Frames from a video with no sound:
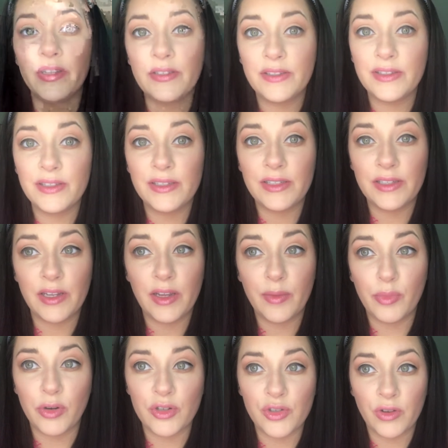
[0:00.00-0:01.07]
This is a tip
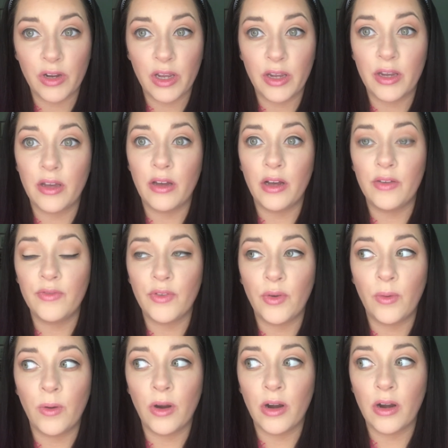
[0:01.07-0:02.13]
or trick
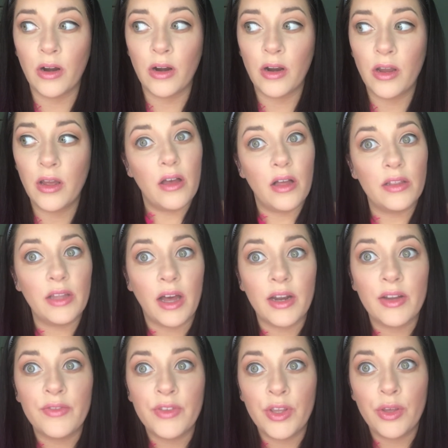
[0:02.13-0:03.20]
for a lot
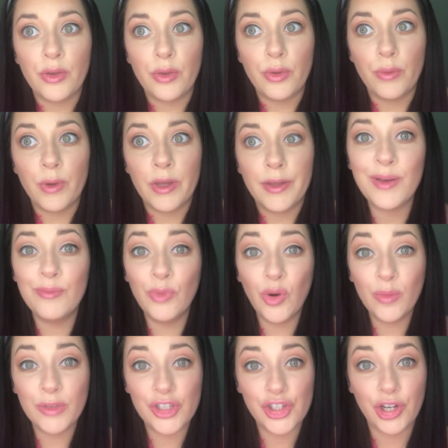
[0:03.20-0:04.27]
of you
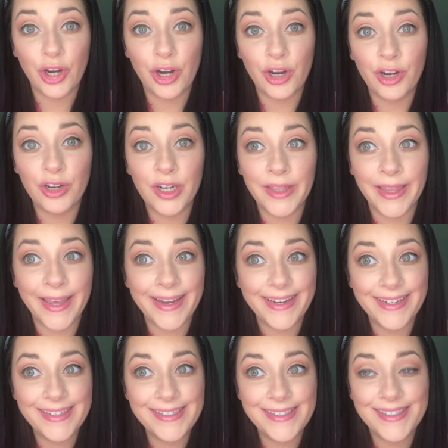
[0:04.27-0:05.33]
more mature
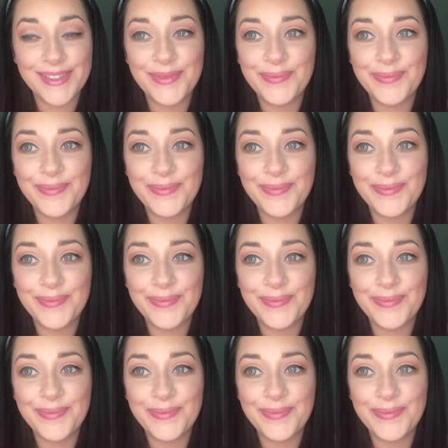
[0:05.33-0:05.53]
ladies.